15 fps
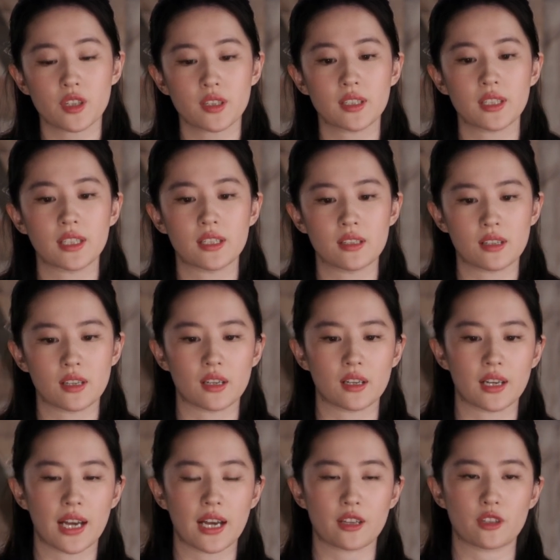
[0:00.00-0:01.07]
she is an
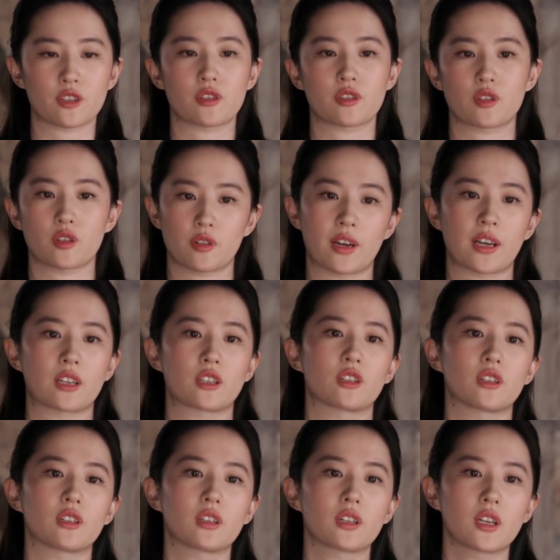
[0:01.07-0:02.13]
actor's
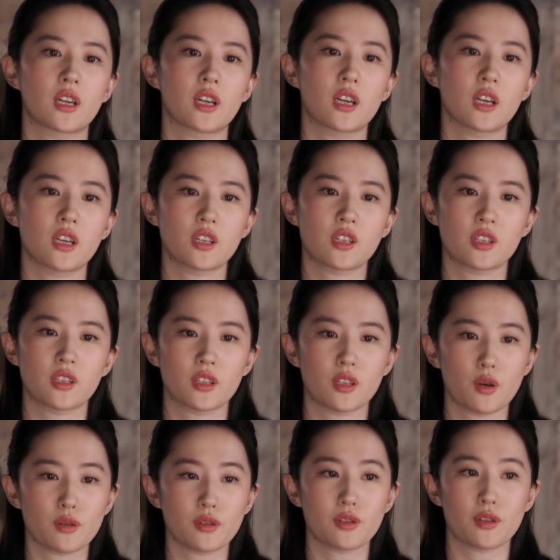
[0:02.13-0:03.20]
director. She
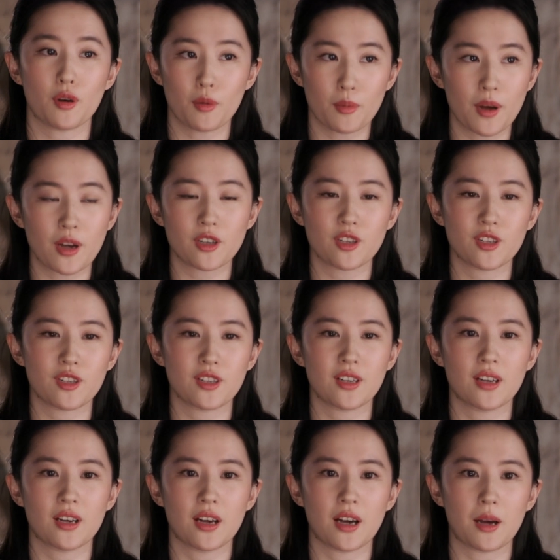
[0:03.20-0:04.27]
knows so much
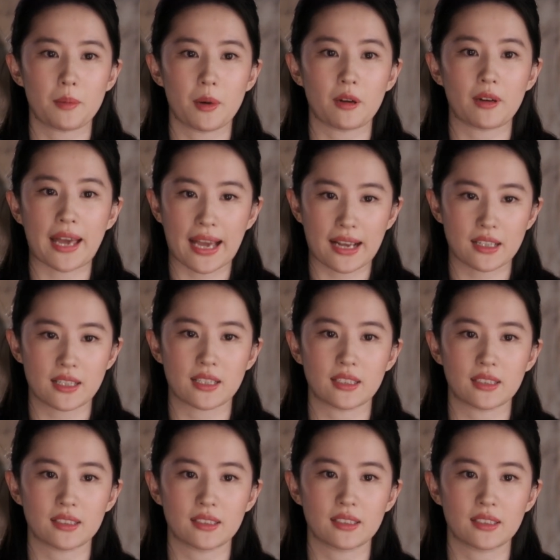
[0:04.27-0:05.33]
about
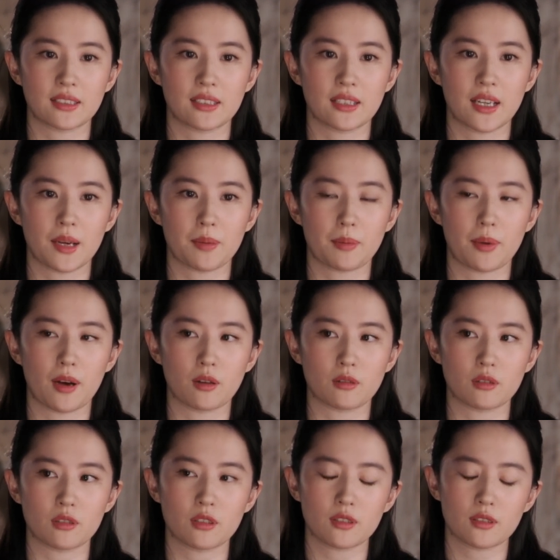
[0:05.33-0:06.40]
acting
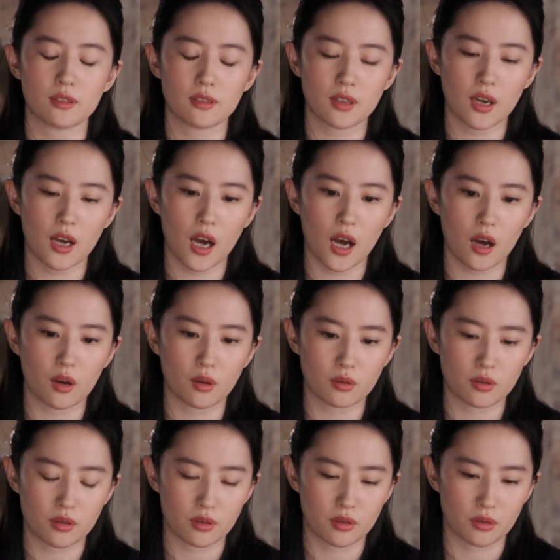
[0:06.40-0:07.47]
about how
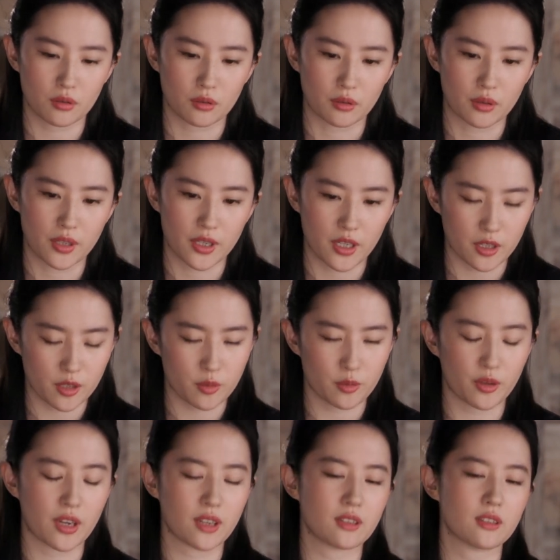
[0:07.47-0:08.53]
to
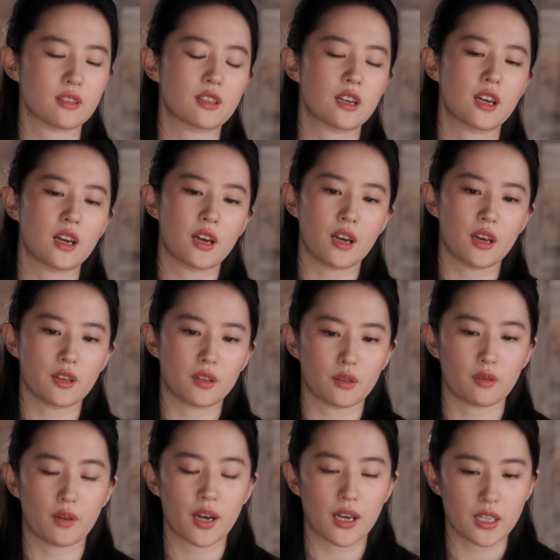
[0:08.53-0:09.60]
express
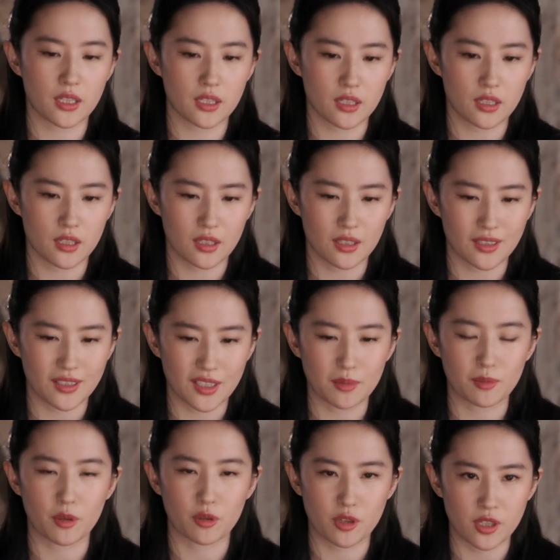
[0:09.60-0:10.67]
the right
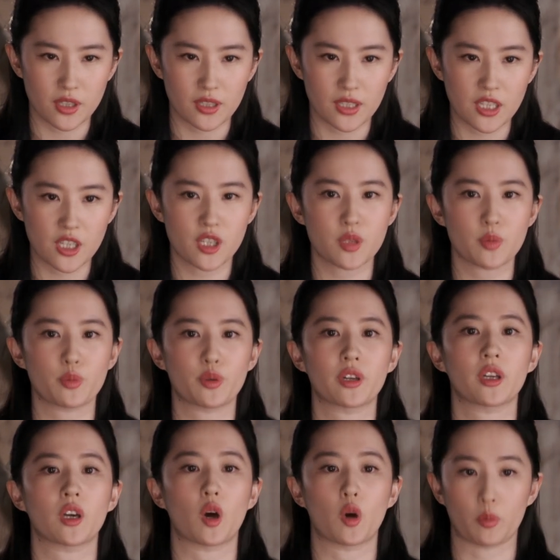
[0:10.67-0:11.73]
emotion, and she's
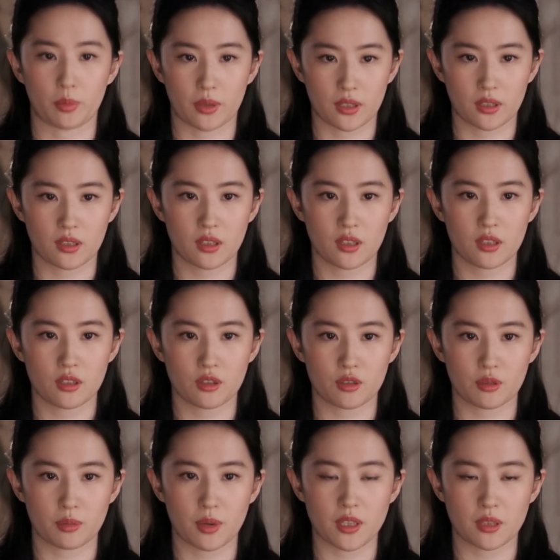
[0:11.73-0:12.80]
pretty open
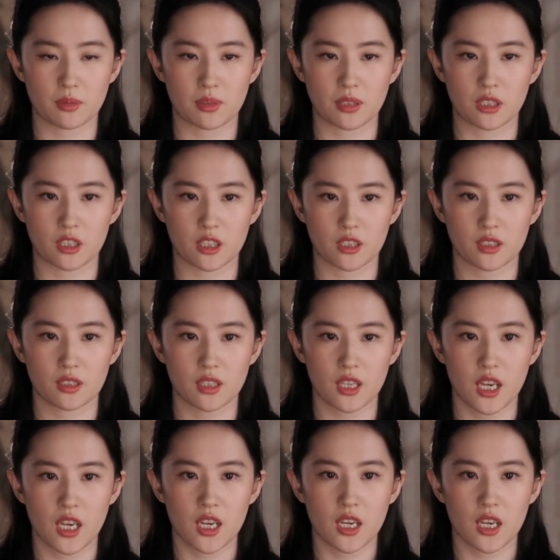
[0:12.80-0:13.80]
to possibilities.